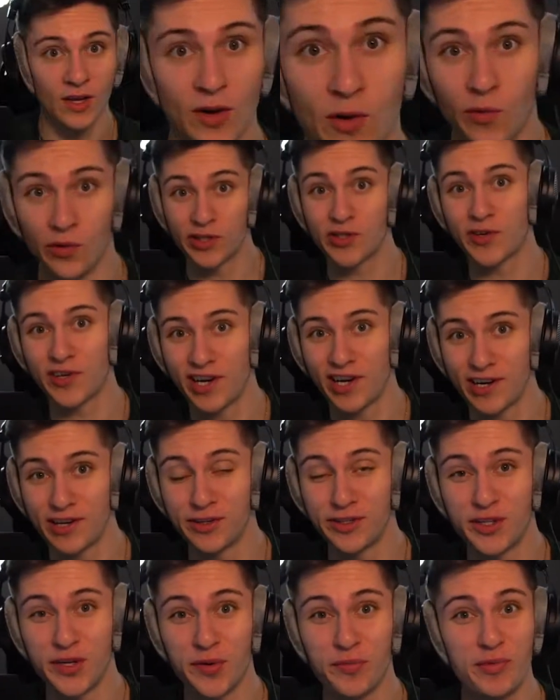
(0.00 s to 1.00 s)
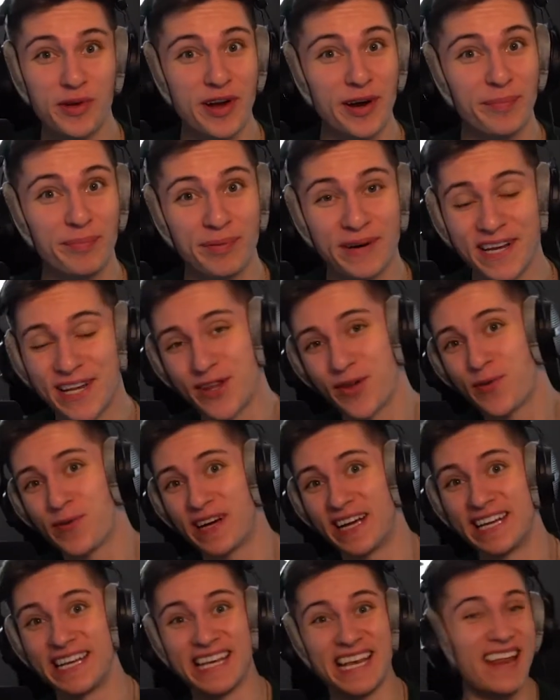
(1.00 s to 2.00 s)
what's going on youtube we are bringing you
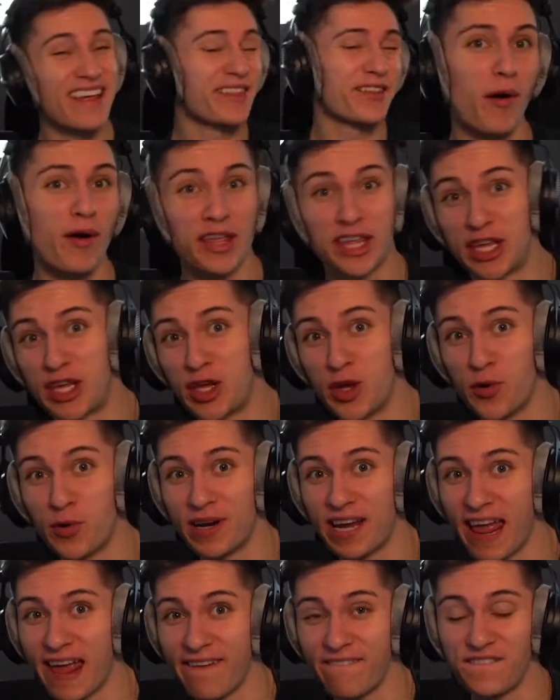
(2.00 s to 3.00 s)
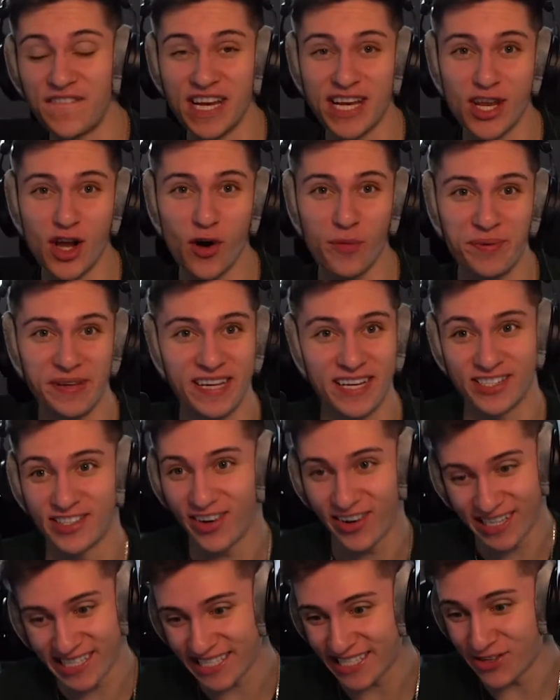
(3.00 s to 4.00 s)
another Q and A video because
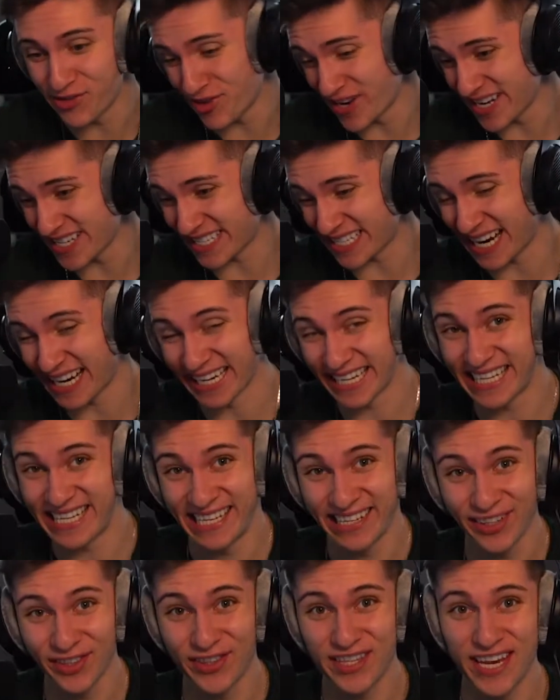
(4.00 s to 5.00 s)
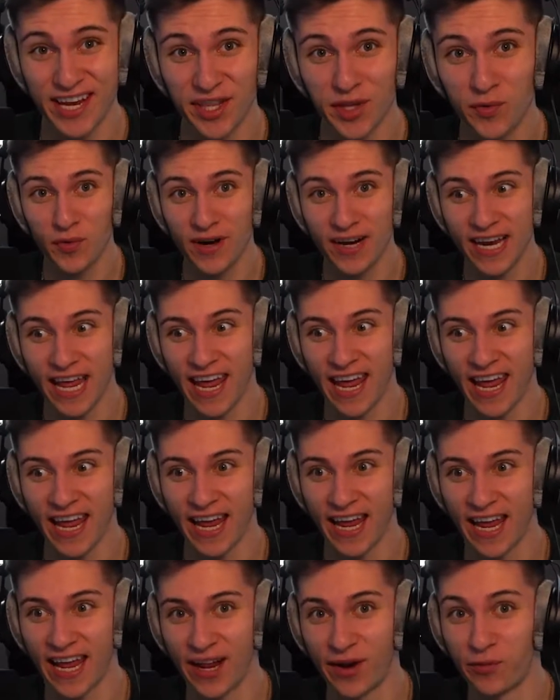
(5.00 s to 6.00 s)
honestly you guys kind of killed the other one
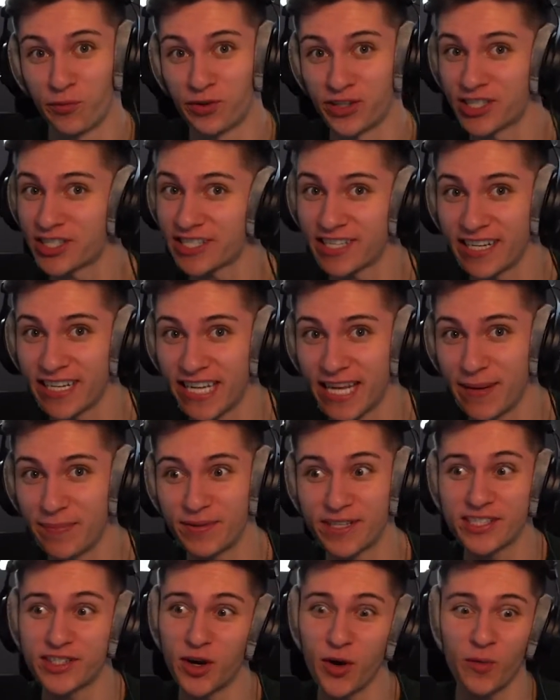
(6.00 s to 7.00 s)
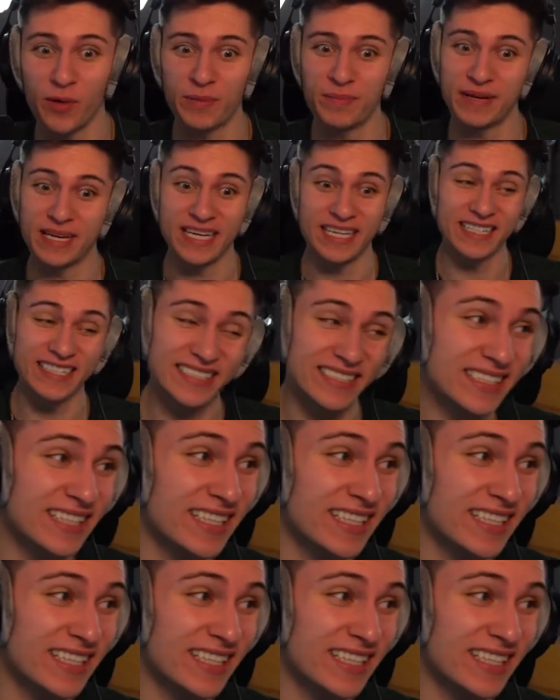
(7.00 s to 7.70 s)
and we're just going to keep this going because